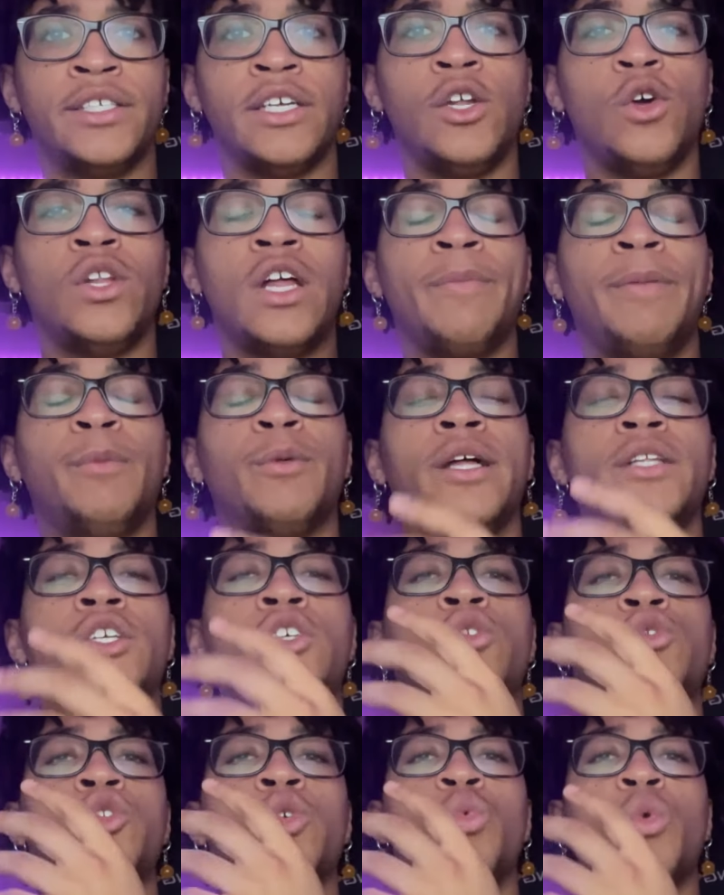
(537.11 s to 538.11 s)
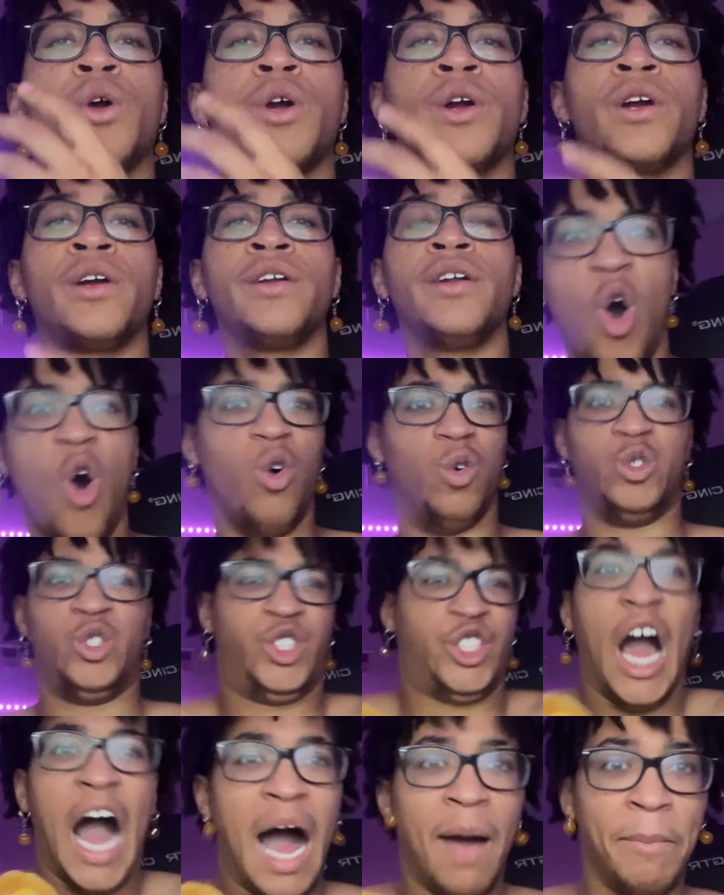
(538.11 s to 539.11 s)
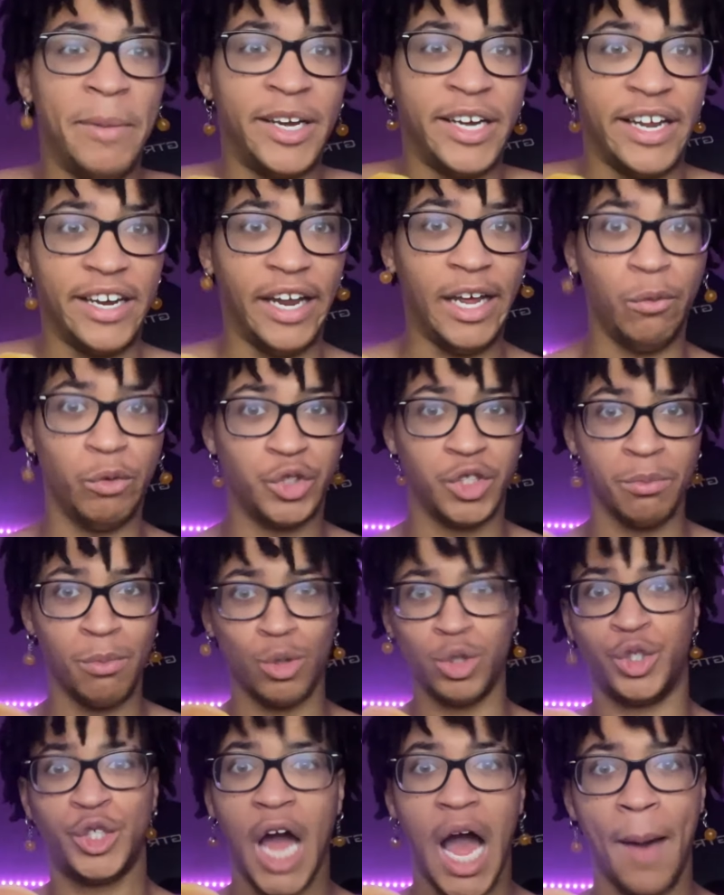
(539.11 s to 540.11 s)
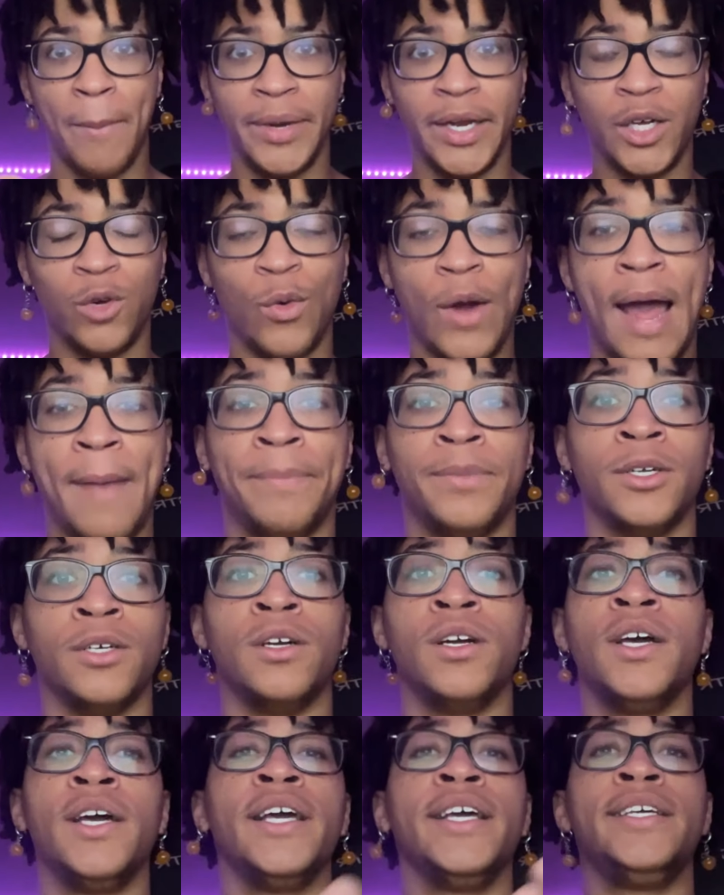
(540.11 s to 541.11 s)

I know a lot of people like to use the word, oh, dominant. He was the most dominant grappler.